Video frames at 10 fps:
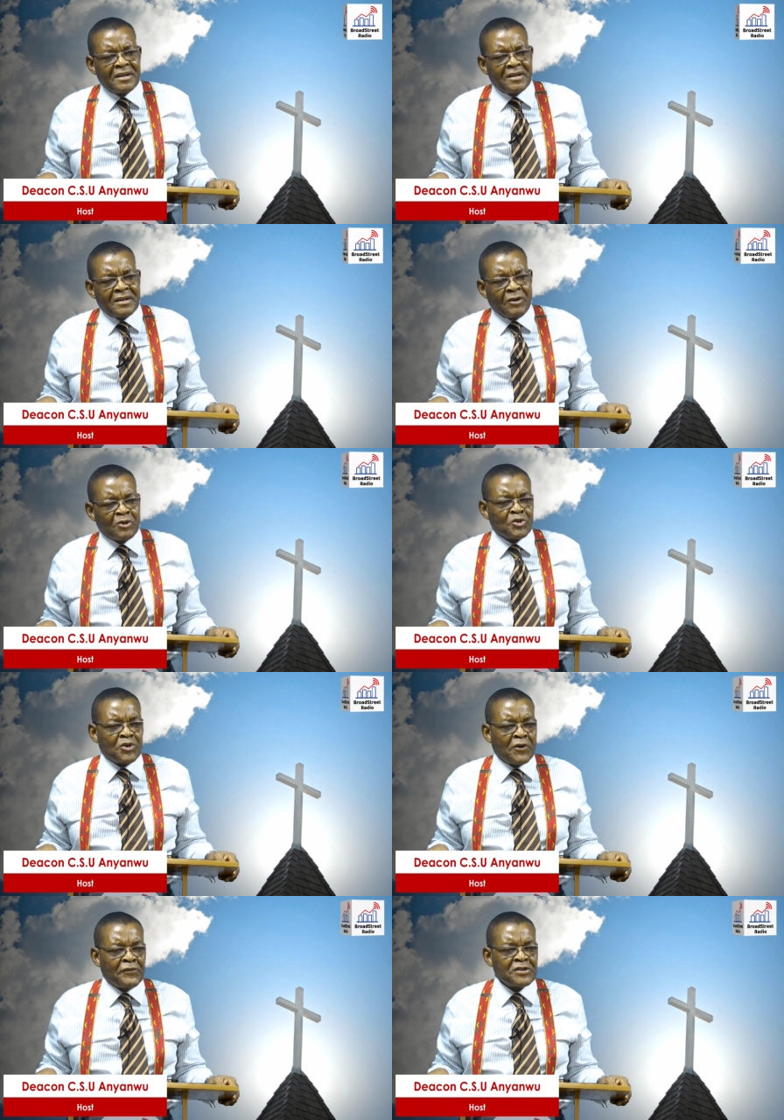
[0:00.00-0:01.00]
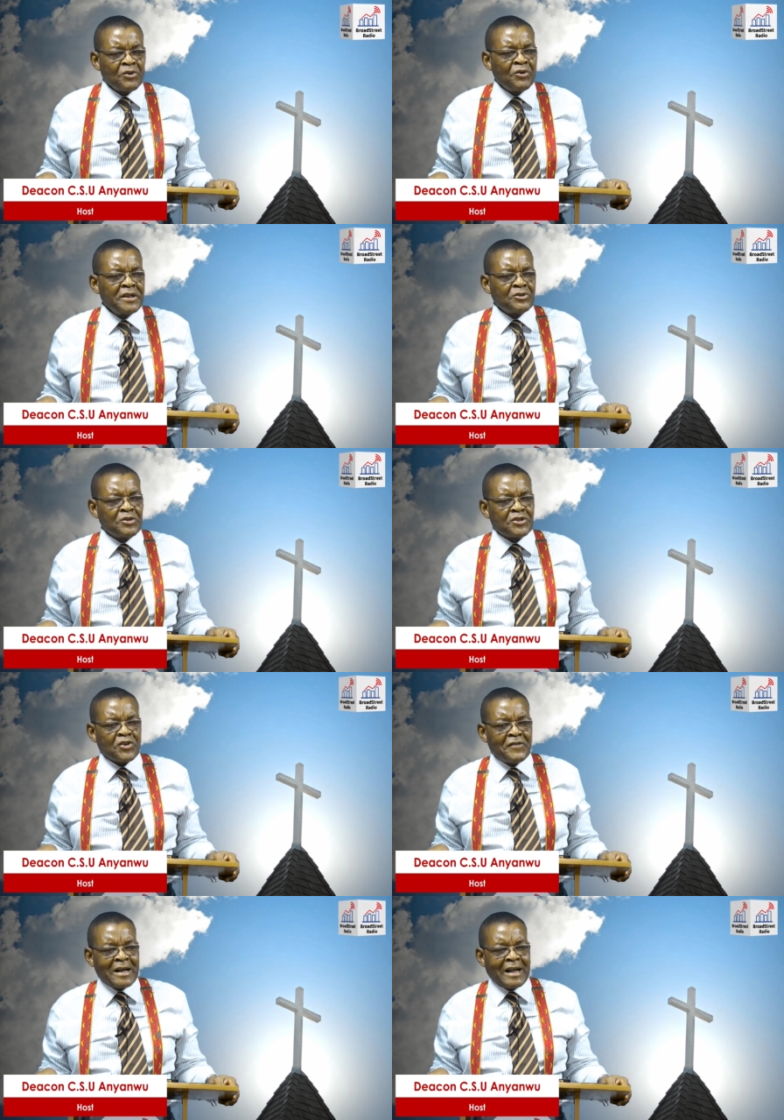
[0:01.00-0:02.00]
Got to the office only to
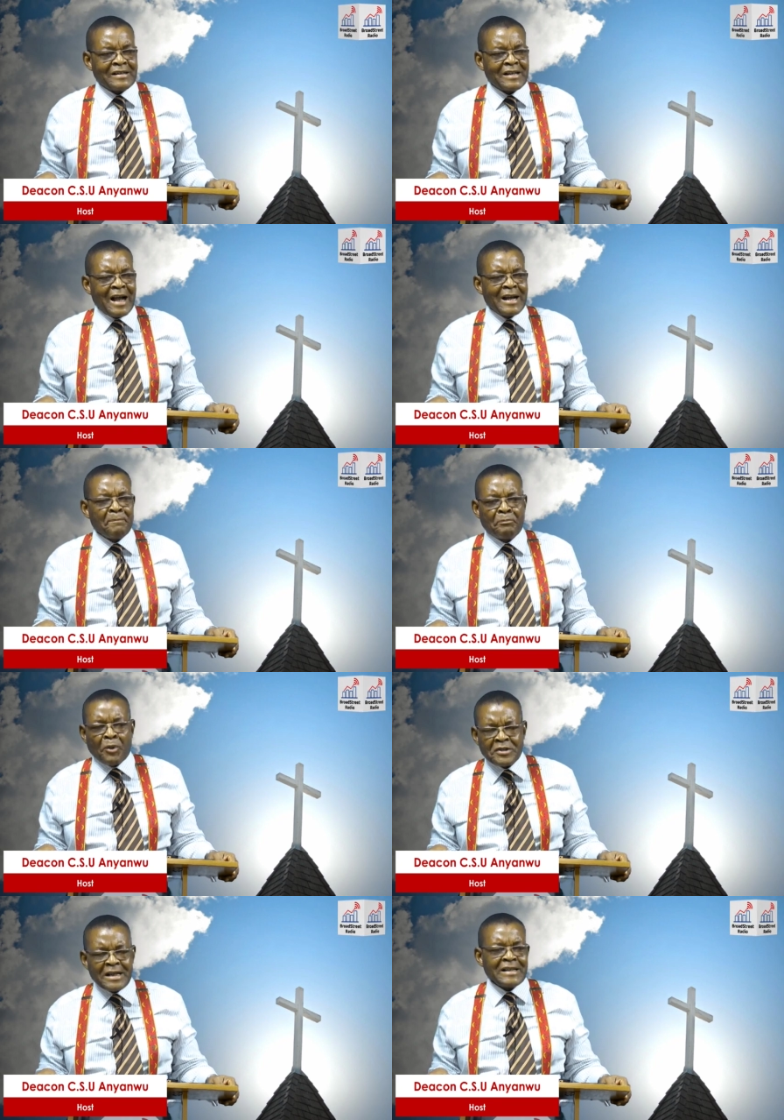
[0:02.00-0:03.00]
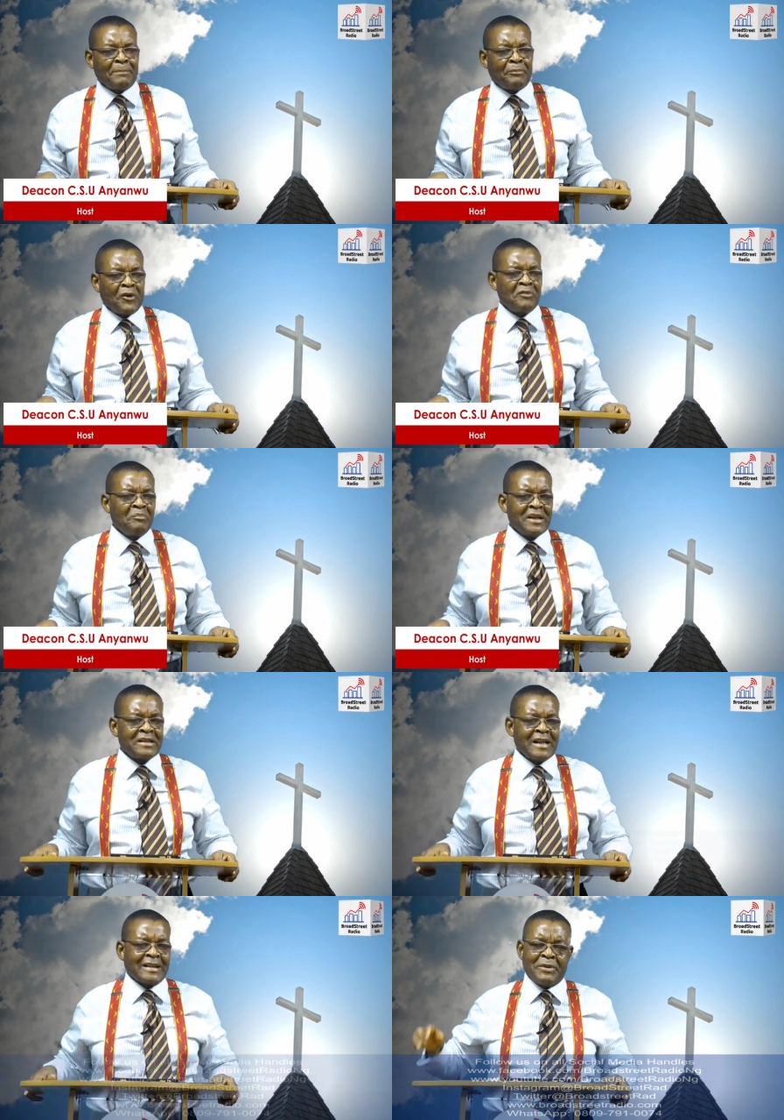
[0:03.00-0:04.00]
discover that an important appointment
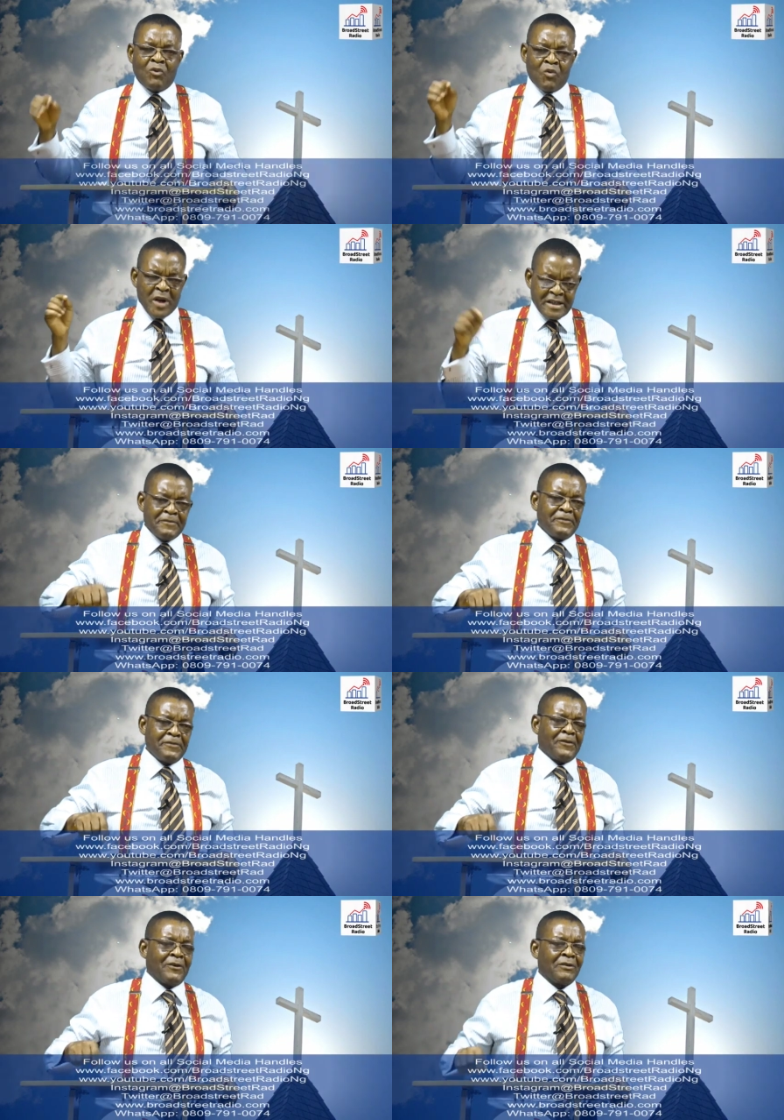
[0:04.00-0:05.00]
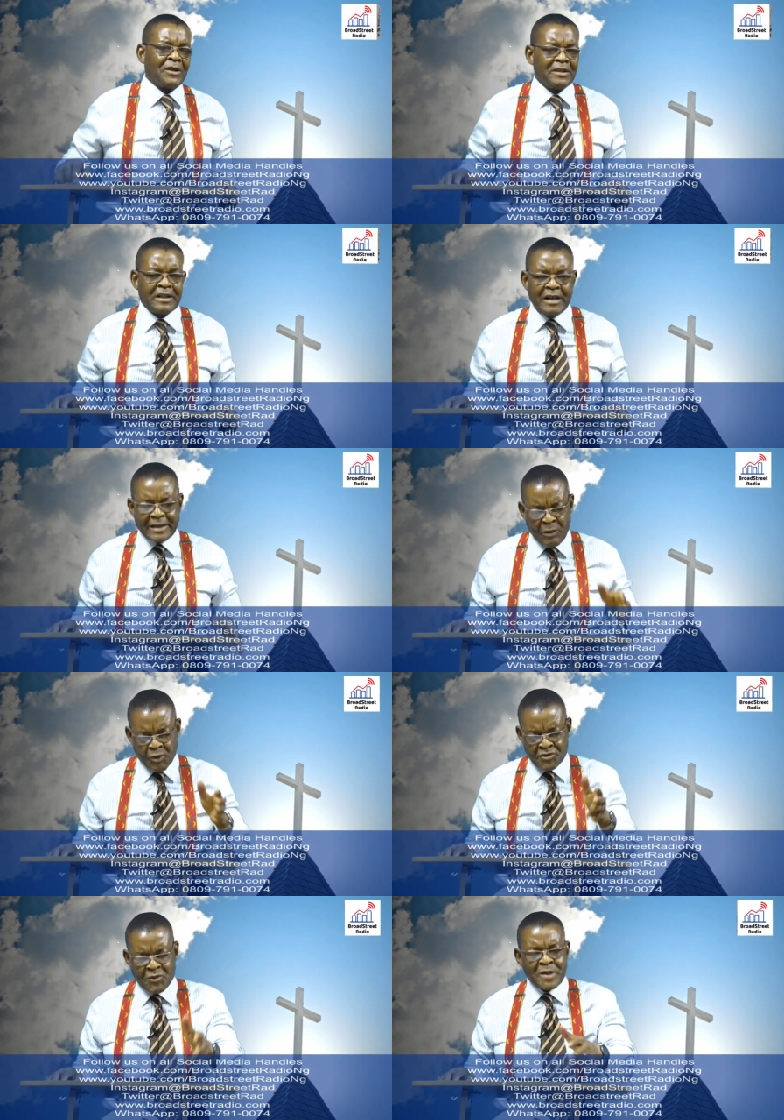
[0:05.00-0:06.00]
that I've been waiting for, the letter
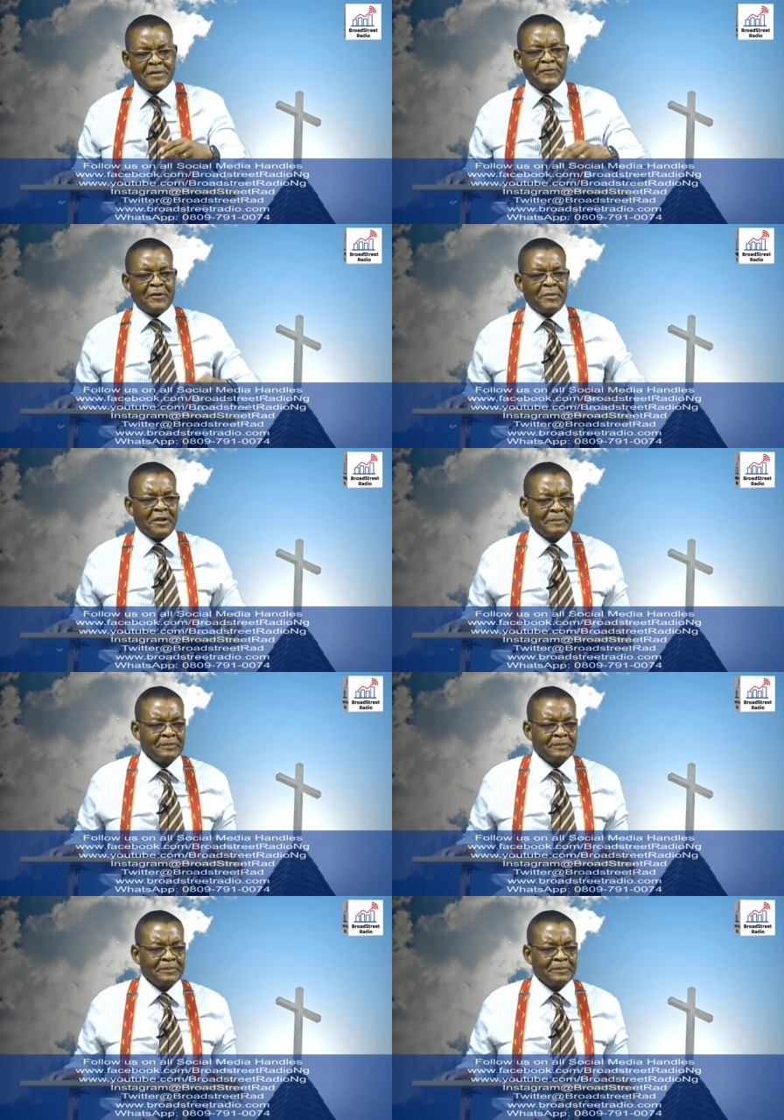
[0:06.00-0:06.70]
was waiting for me.